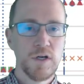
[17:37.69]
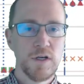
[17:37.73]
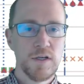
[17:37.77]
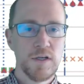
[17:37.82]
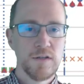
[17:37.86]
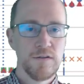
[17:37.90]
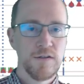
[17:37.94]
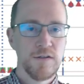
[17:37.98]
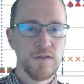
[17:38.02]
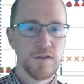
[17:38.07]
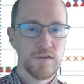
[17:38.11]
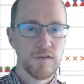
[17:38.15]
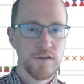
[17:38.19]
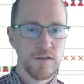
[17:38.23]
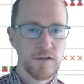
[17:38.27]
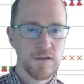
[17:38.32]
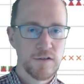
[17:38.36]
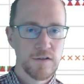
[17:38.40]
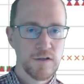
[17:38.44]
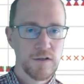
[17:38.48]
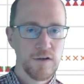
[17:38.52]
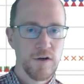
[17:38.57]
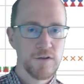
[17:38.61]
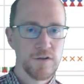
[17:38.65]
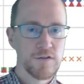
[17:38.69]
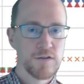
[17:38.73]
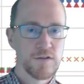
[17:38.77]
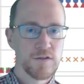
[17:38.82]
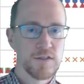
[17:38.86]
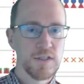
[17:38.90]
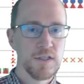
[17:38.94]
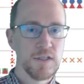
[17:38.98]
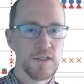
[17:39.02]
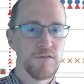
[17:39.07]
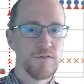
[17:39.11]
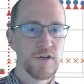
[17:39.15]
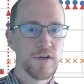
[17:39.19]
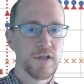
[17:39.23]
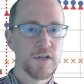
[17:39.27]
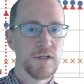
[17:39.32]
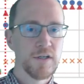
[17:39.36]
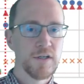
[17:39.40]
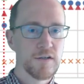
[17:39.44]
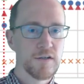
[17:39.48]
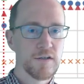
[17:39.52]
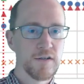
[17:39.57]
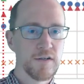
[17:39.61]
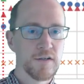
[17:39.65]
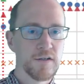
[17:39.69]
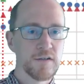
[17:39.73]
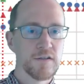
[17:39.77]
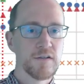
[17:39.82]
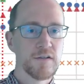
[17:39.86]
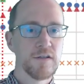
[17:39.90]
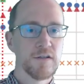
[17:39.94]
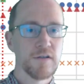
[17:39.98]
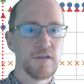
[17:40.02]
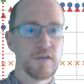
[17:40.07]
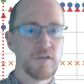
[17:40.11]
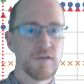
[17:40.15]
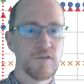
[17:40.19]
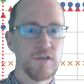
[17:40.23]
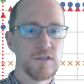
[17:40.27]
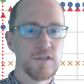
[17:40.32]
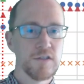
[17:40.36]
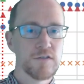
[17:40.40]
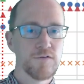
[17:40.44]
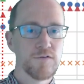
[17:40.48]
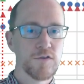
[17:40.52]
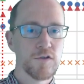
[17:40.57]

You can also see a very clear increase